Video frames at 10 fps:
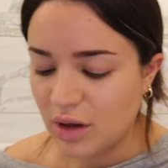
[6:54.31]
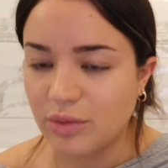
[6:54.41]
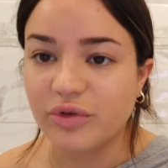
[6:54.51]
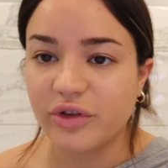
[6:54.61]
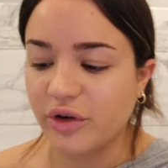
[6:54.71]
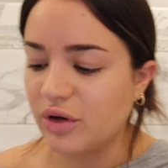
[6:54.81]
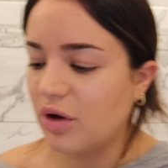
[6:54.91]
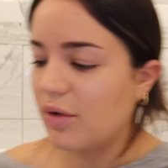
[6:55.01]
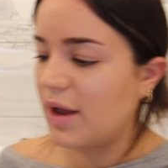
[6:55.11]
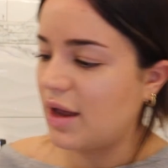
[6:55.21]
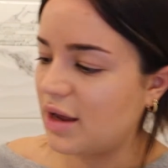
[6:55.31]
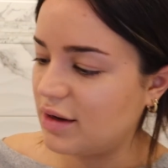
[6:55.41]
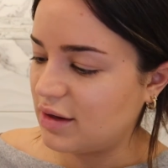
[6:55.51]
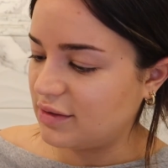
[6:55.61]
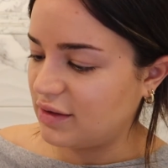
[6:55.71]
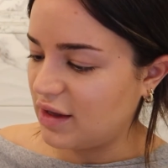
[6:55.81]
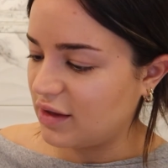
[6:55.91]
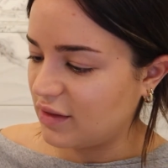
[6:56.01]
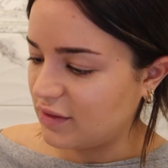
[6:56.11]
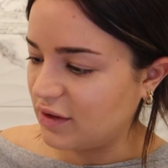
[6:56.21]
I'm just gonna go ahead and
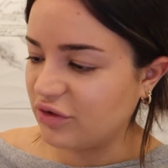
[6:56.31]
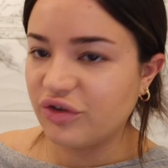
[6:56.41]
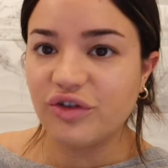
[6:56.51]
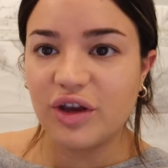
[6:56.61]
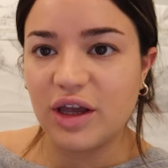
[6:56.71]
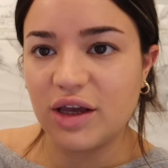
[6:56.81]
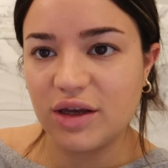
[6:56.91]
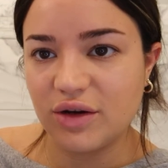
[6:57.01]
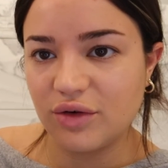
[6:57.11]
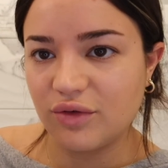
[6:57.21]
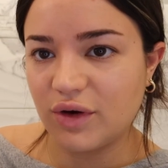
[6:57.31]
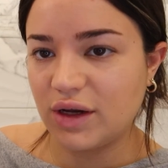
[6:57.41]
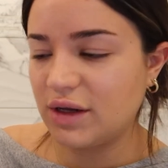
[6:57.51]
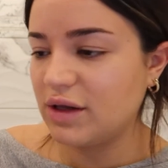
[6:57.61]
take this shade right